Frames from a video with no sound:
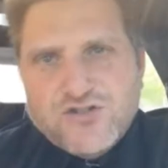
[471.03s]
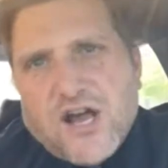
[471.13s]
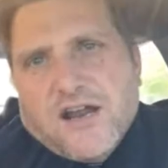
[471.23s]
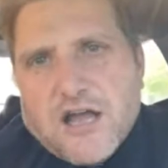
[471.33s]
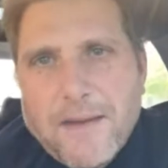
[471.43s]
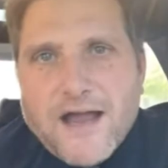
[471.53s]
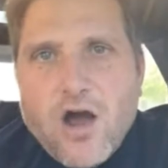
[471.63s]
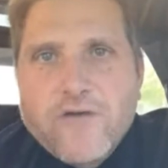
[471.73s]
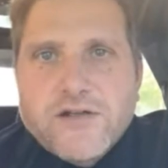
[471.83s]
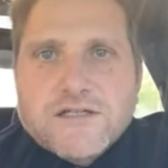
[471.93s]
Outside of
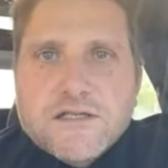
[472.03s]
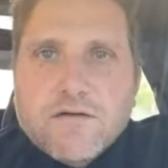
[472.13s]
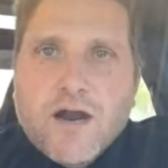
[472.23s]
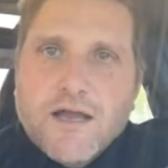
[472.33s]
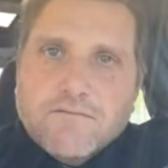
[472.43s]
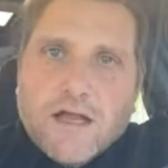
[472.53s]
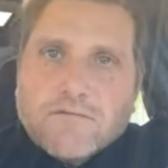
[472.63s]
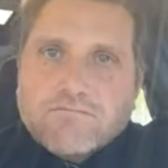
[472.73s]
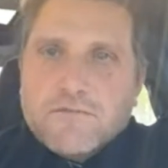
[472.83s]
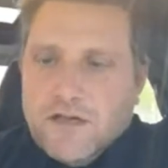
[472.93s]
Quebec, obviously, right?
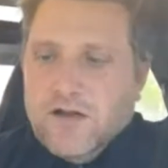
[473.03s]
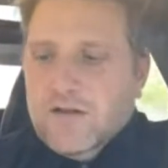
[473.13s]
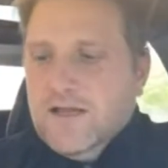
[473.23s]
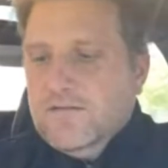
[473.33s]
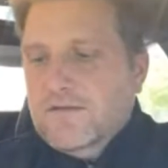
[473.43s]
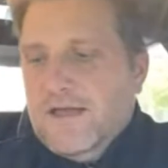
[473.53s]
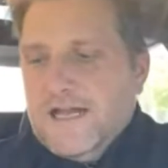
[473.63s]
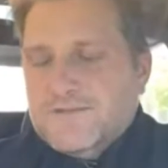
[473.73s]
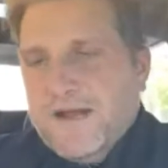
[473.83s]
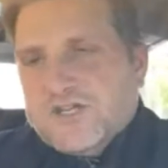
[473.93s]
Like, clearly,
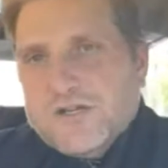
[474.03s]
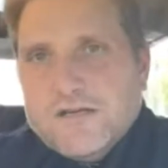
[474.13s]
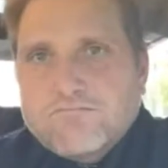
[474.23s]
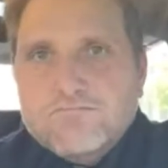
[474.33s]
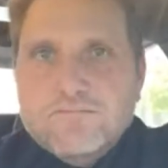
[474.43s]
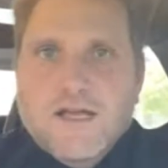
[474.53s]
and especially.